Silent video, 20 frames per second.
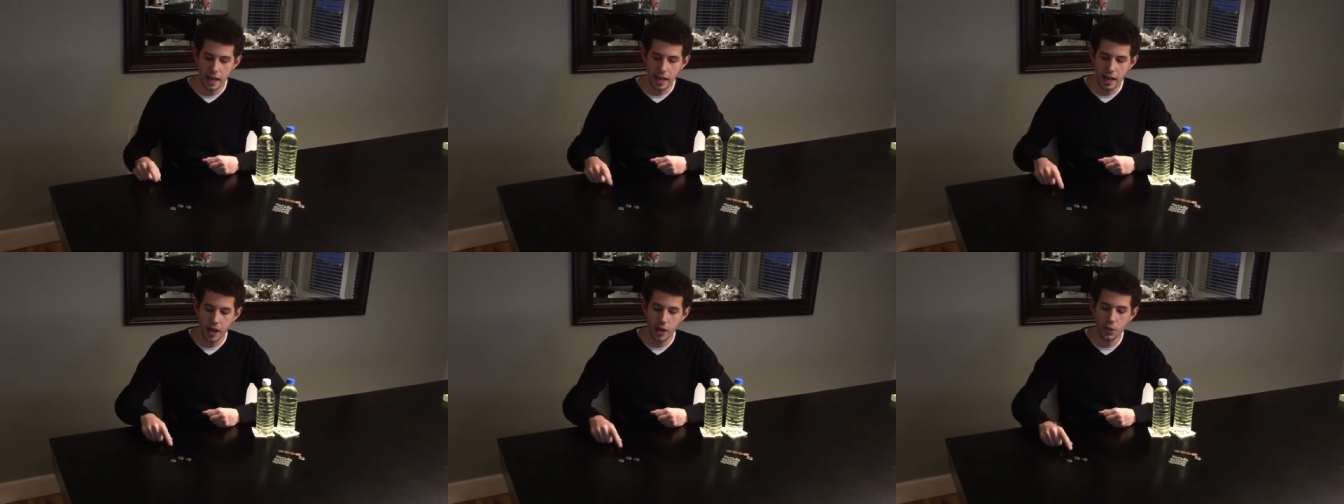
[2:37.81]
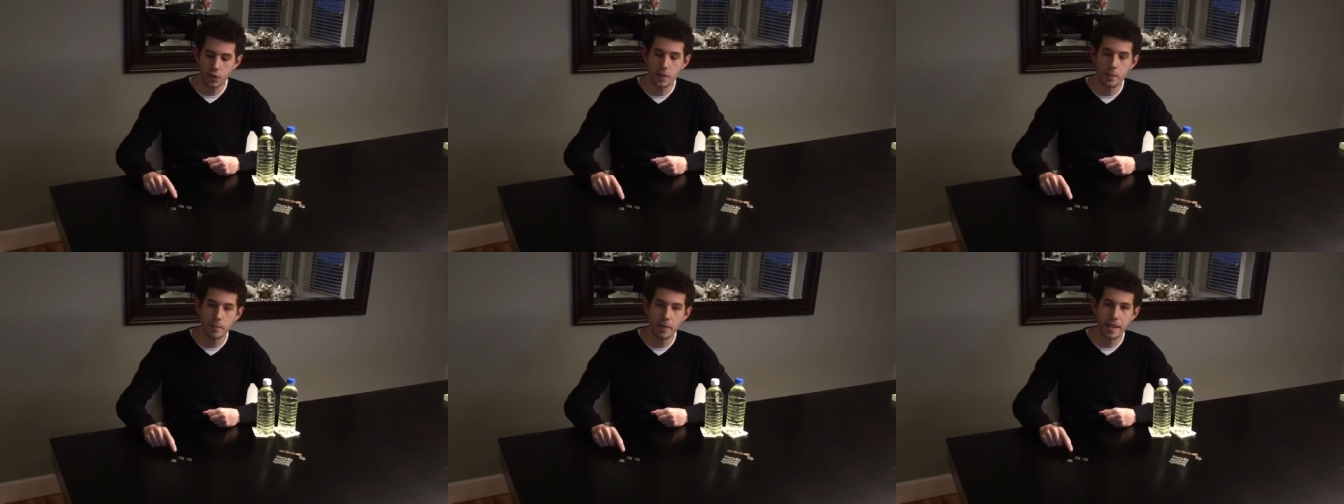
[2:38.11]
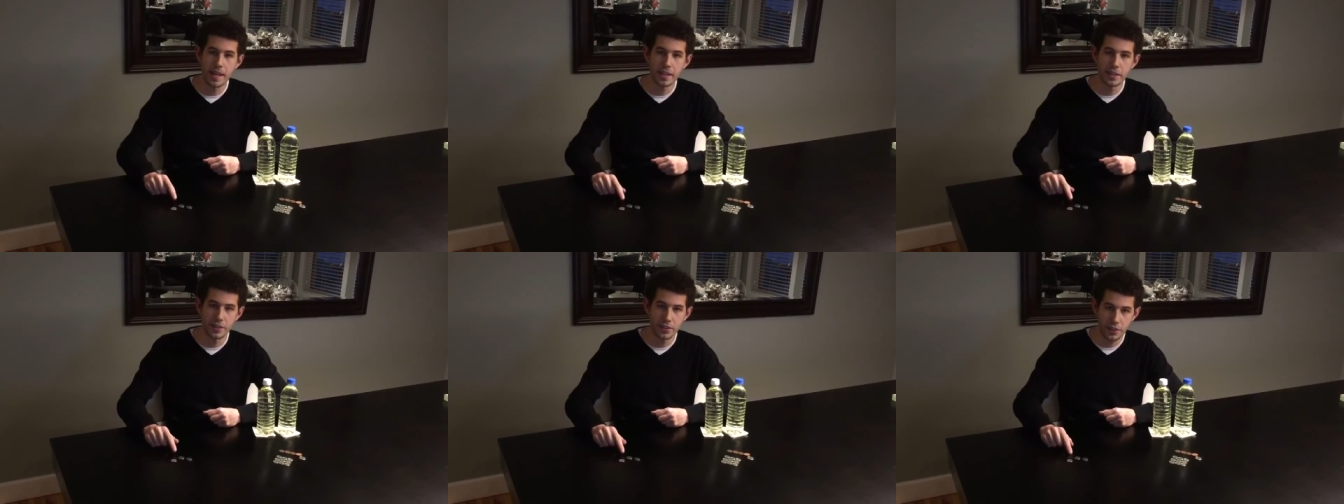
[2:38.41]
I only
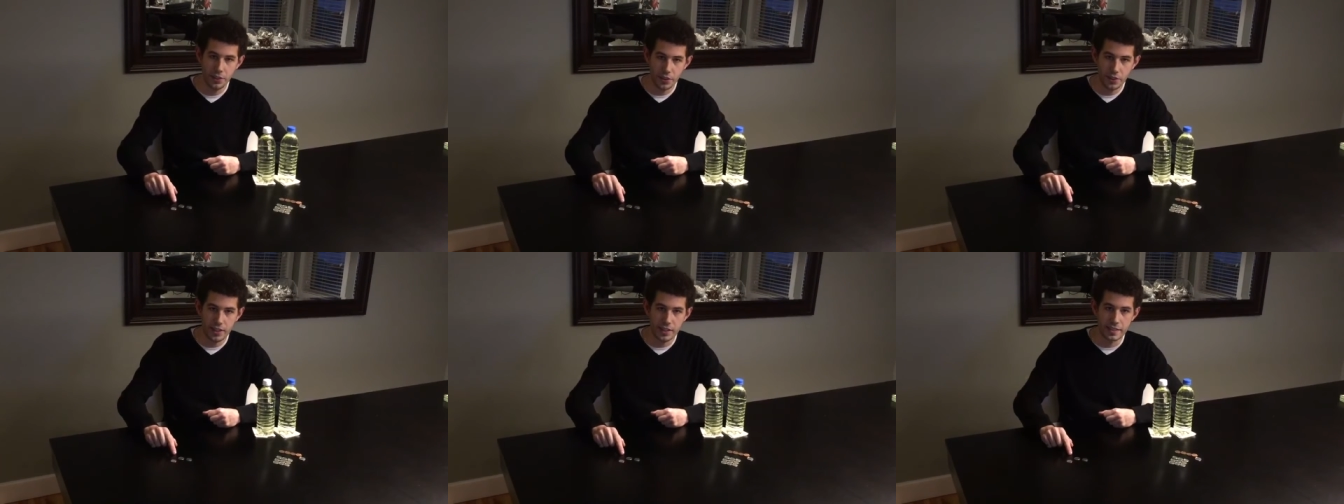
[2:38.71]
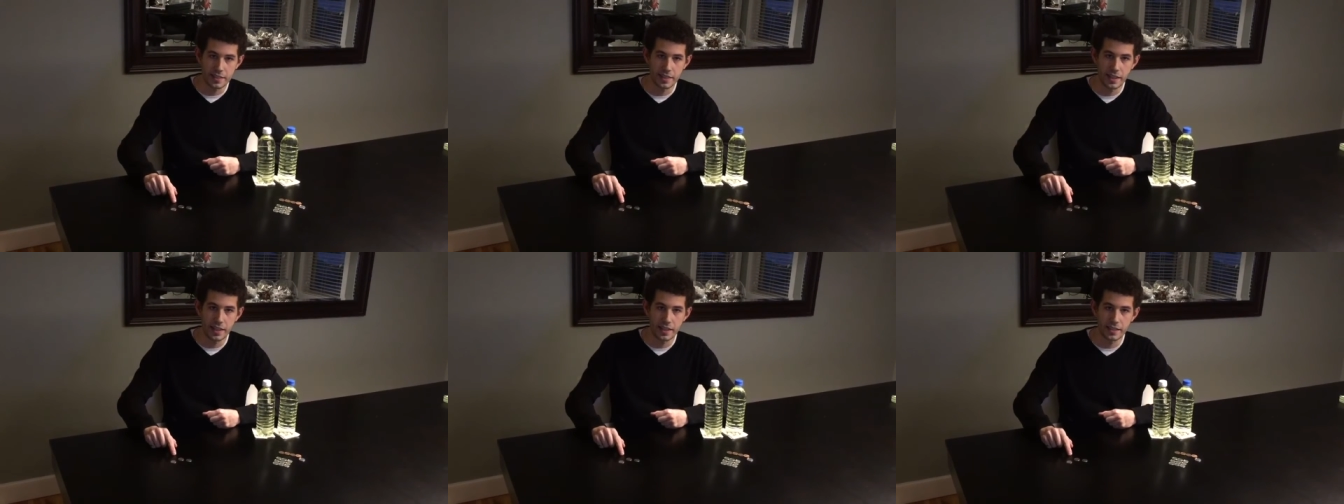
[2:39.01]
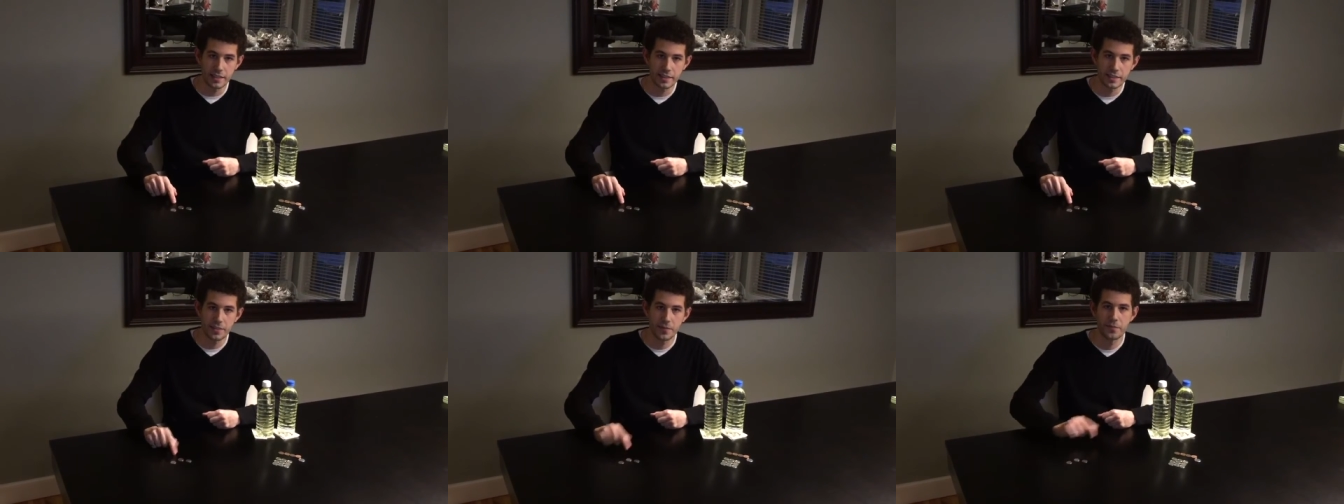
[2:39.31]
paid 30
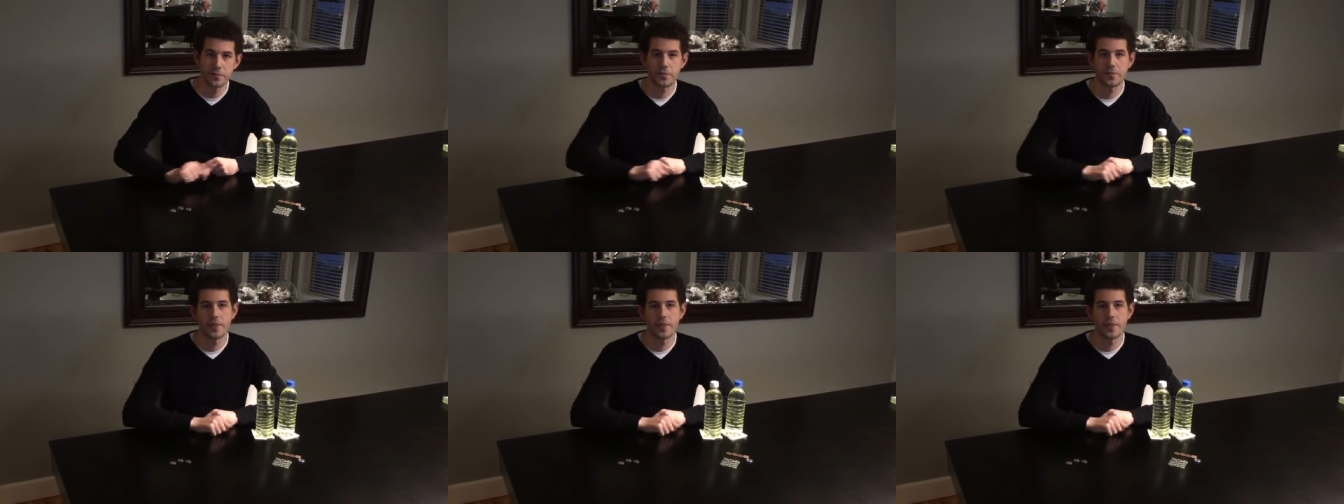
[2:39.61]
cents.